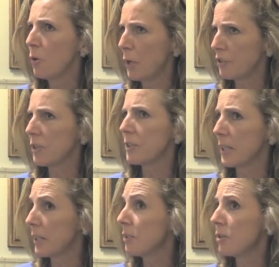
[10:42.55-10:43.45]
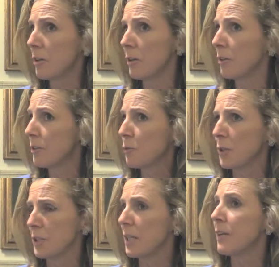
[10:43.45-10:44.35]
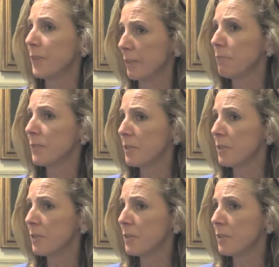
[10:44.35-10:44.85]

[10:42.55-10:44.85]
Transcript: questions and concerns was given.